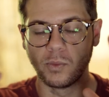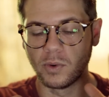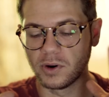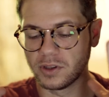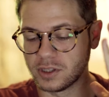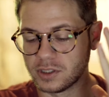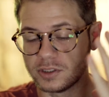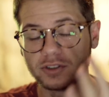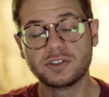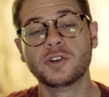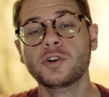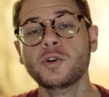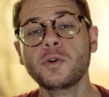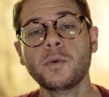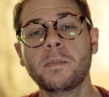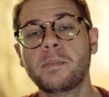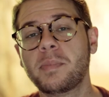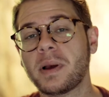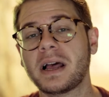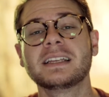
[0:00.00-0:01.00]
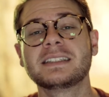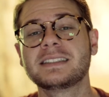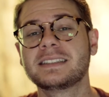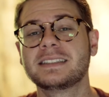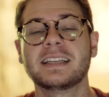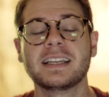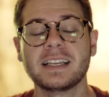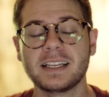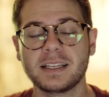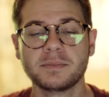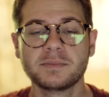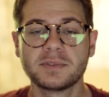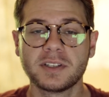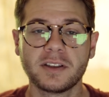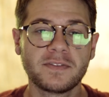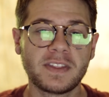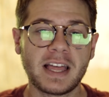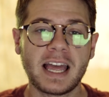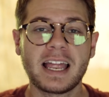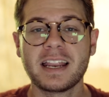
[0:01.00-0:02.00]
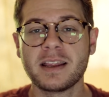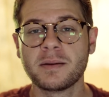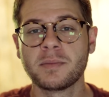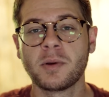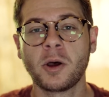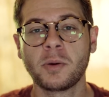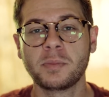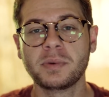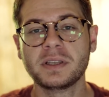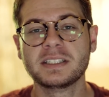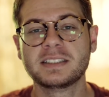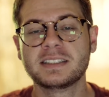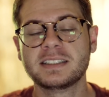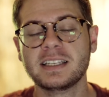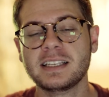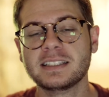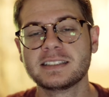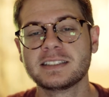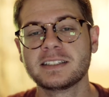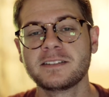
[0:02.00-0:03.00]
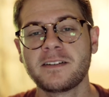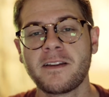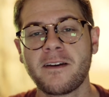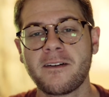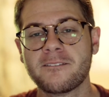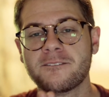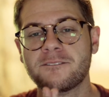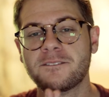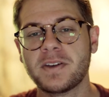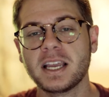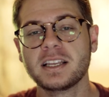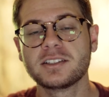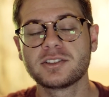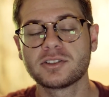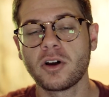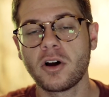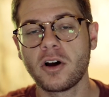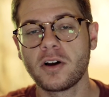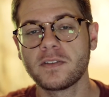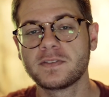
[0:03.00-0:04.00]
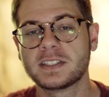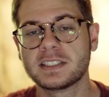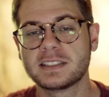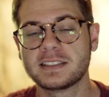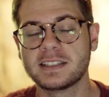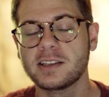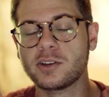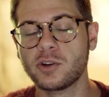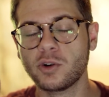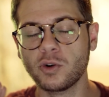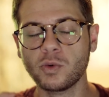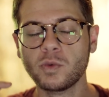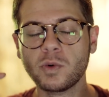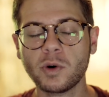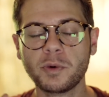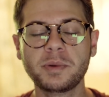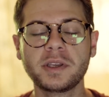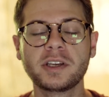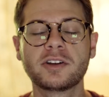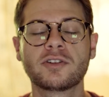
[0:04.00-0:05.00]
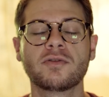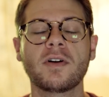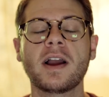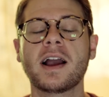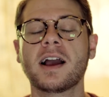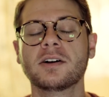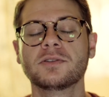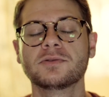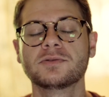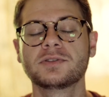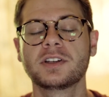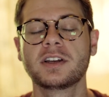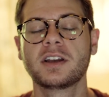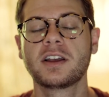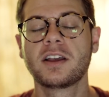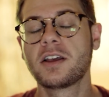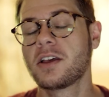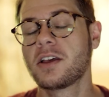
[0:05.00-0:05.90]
where the two best teams of that MLB season face off to see who will be crowned